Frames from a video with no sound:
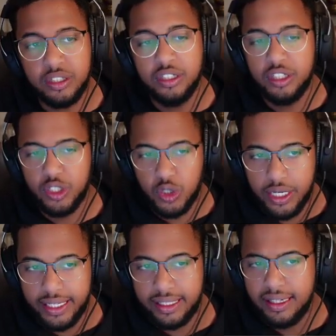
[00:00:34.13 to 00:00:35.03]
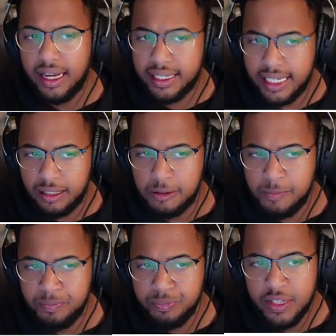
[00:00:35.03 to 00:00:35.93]
your trading account.
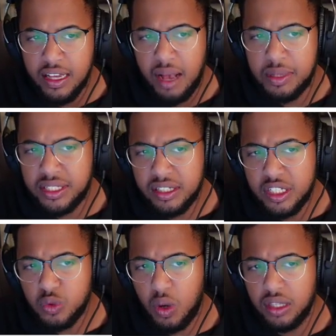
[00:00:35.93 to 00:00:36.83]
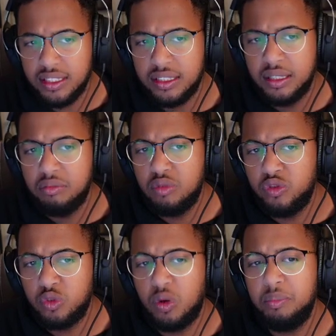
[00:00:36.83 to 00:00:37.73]
A mysterious wallet
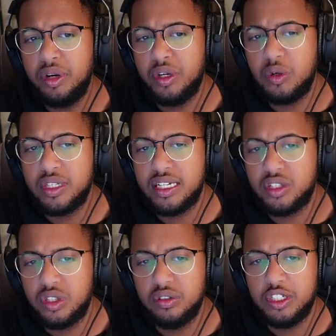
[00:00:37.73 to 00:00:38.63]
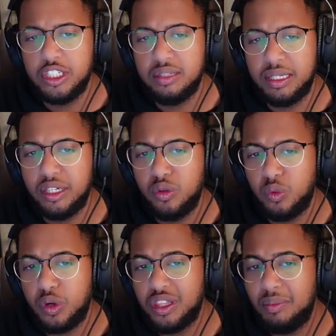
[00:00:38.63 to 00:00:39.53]
moved one point zero six trillion Shiba
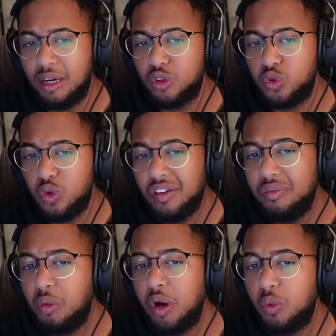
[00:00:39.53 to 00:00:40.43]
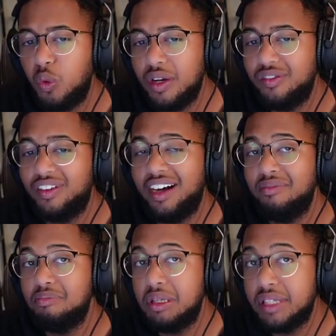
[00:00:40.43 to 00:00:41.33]
Inu, worth about twelve point one
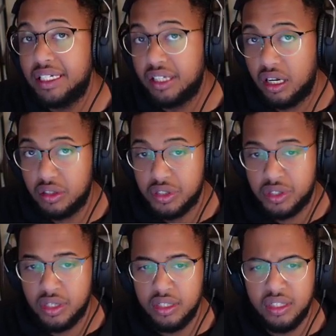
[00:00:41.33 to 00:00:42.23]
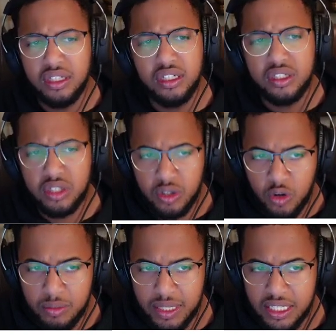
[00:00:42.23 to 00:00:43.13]
five million dollars, to
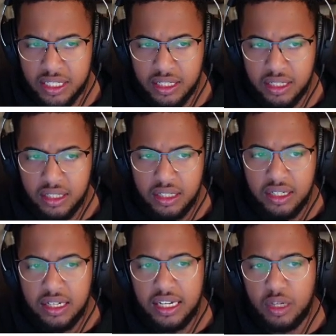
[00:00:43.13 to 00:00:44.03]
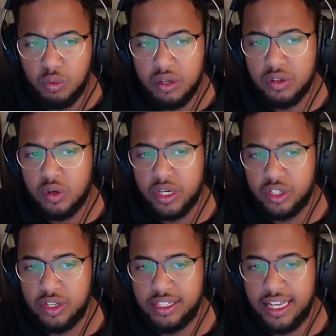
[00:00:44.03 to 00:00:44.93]
Coinbase in one
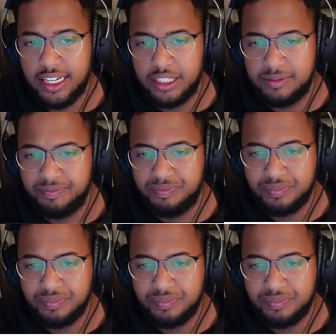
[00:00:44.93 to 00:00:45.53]
recorded transaction.